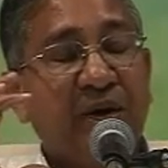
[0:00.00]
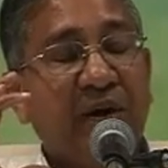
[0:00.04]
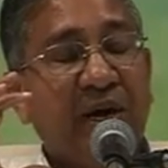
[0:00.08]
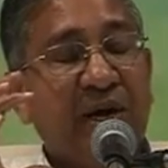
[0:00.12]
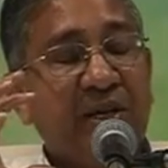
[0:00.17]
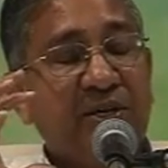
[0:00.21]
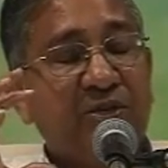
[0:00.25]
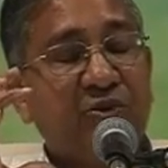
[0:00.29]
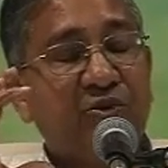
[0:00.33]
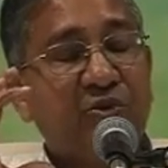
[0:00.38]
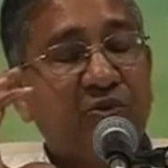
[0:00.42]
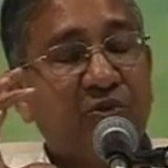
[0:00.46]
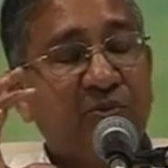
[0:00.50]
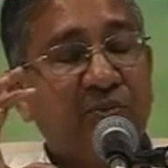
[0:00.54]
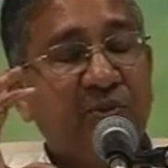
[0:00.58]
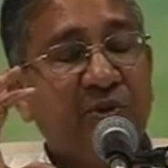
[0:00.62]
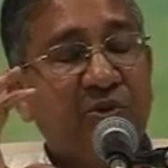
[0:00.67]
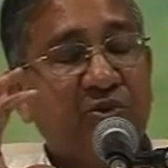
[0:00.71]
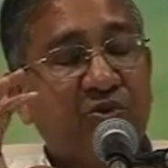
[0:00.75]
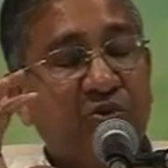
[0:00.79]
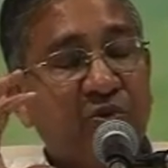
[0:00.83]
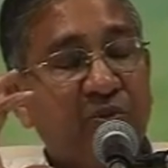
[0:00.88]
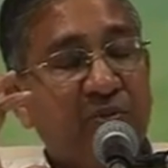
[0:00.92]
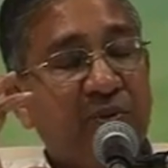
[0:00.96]
I should
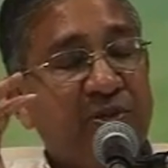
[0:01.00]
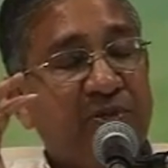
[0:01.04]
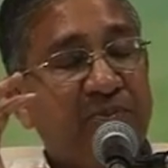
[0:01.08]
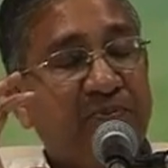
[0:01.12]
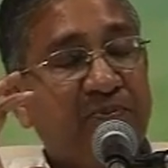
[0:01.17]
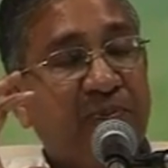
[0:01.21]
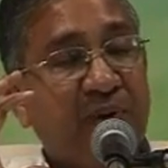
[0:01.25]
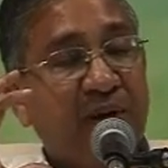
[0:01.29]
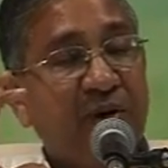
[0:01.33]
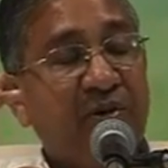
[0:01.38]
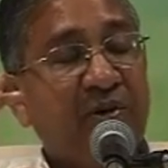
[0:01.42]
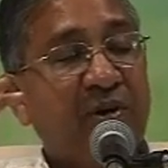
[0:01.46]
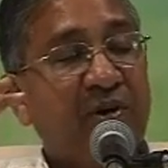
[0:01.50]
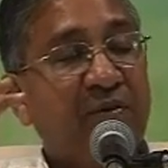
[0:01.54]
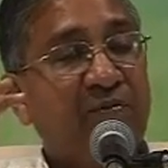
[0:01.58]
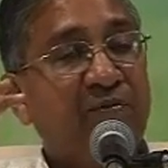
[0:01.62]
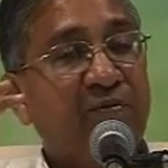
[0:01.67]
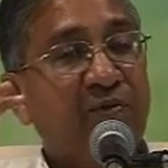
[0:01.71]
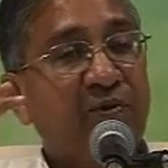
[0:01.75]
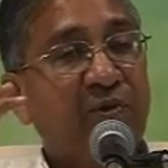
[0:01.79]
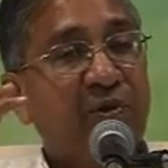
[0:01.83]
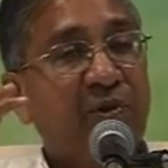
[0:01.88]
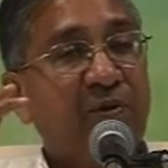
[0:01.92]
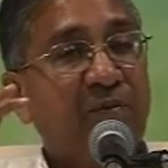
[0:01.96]
be so much
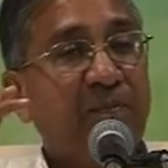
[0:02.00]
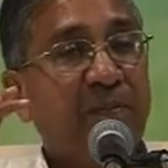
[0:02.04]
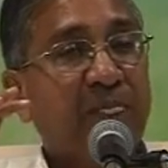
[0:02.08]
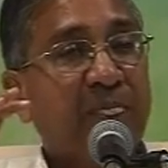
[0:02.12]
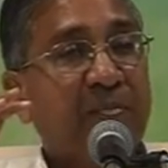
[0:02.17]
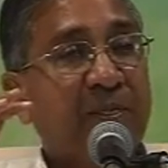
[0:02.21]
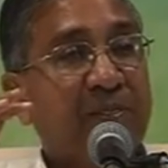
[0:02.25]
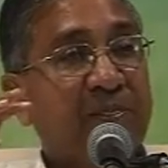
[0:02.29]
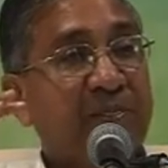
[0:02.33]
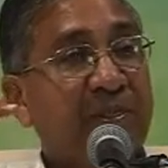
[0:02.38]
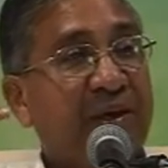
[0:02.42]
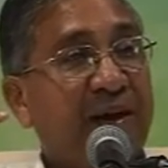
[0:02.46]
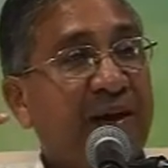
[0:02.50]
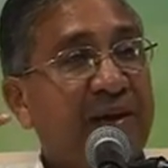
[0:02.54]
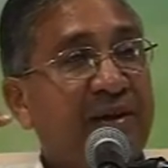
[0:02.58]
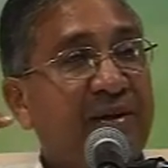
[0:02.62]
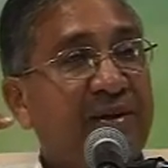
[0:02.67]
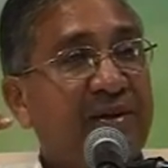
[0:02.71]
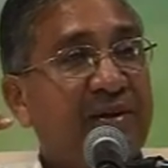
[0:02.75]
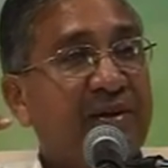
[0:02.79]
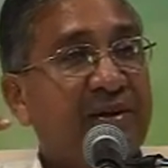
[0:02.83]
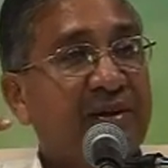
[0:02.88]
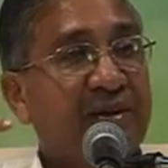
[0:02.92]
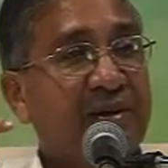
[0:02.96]
powerful
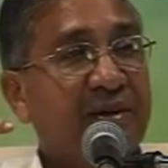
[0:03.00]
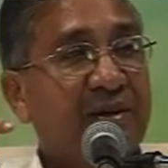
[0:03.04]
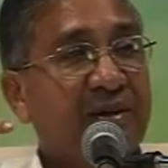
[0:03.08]
that